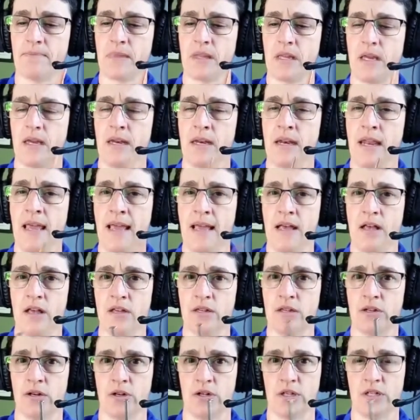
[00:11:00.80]

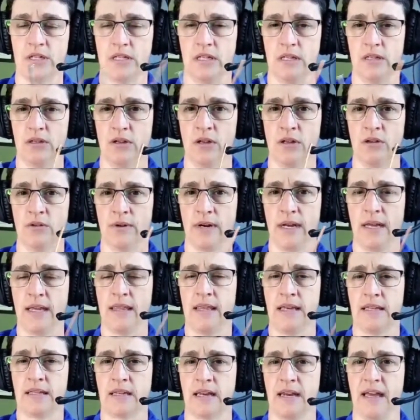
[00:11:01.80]
nails are steel, right?
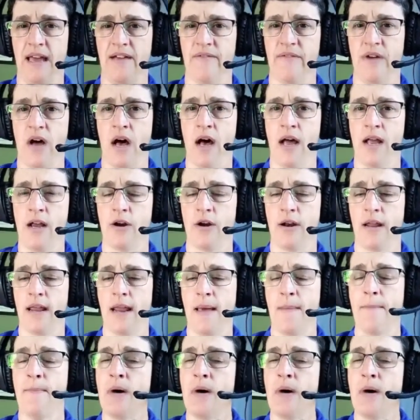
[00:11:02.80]
That's going to have iron in it.